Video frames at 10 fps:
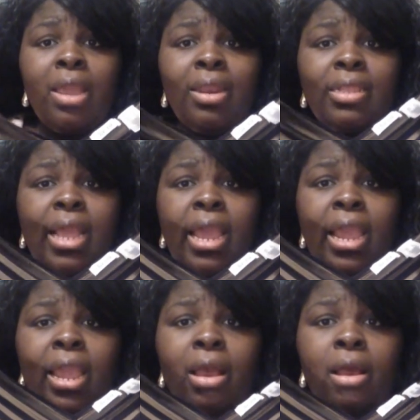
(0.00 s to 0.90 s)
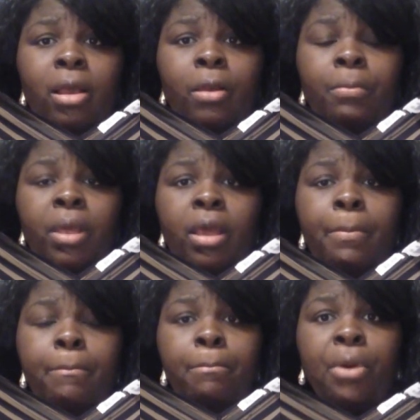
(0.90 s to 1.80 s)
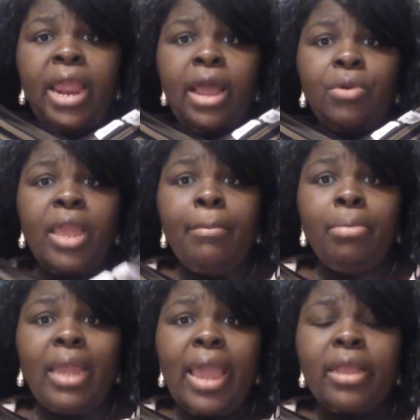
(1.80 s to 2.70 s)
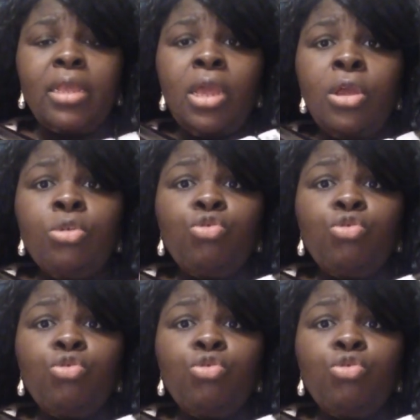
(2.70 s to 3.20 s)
It is a um, brown and black